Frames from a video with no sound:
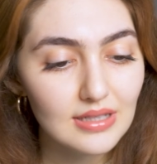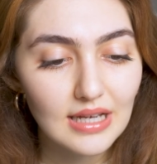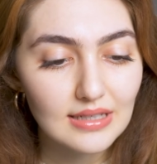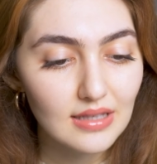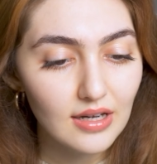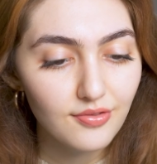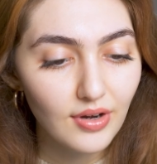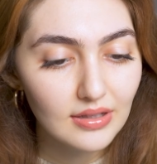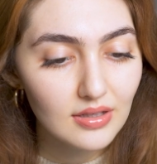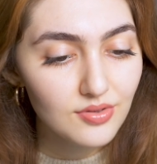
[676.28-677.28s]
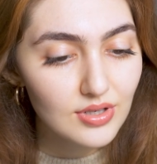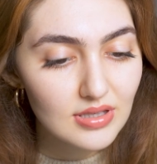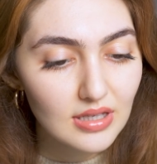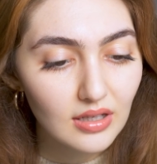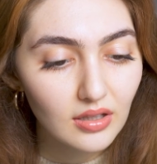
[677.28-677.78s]
text that I find
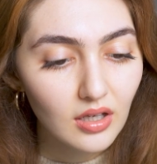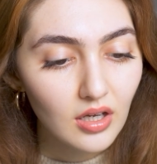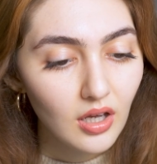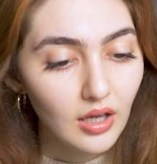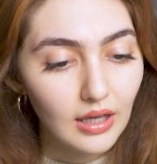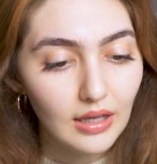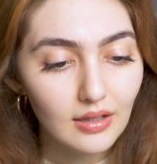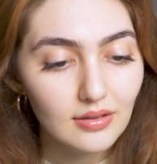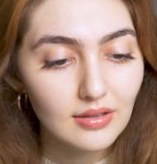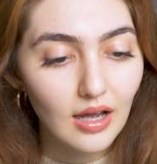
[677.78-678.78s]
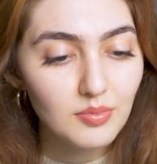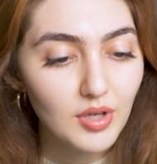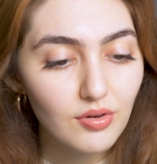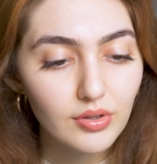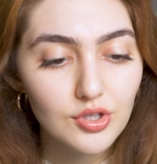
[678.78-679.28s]
interesting, and I'm
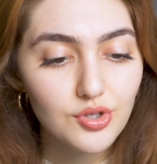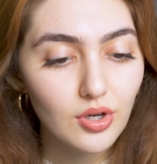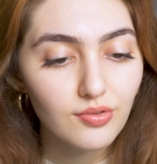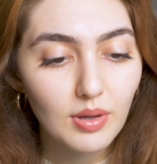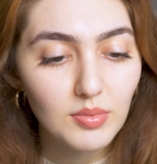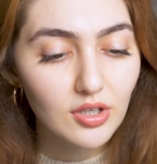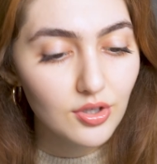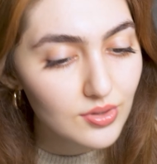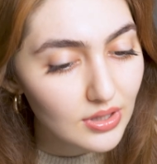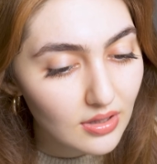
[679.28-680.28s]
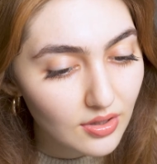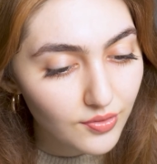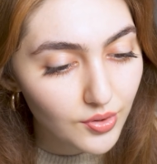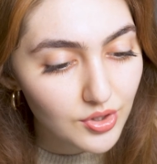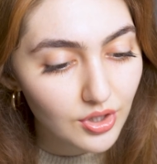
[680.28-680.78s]
not really sure if I'm going to use it in the
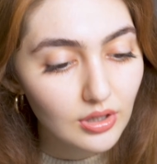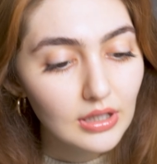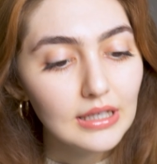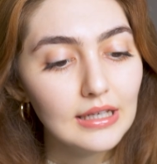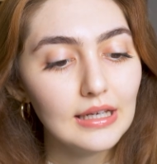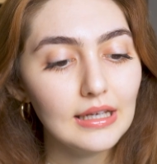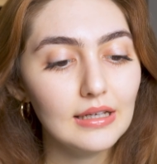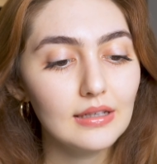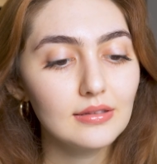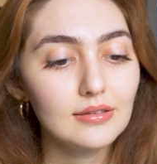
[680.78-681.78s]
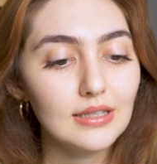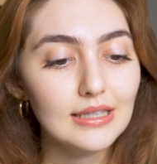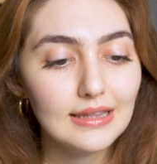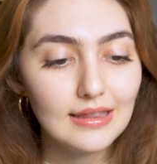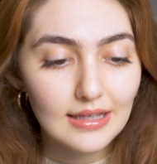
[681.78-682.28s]
future. And
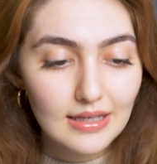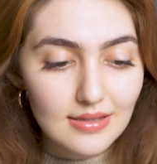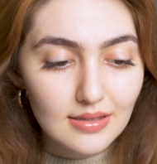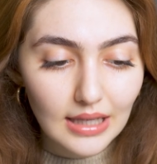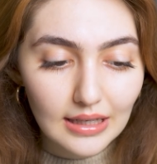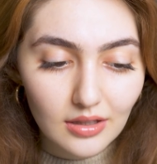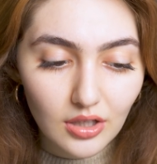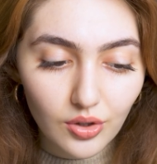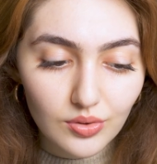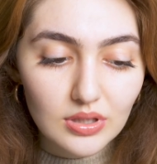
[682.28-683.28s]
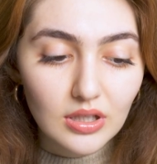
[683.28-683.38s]
these linked notes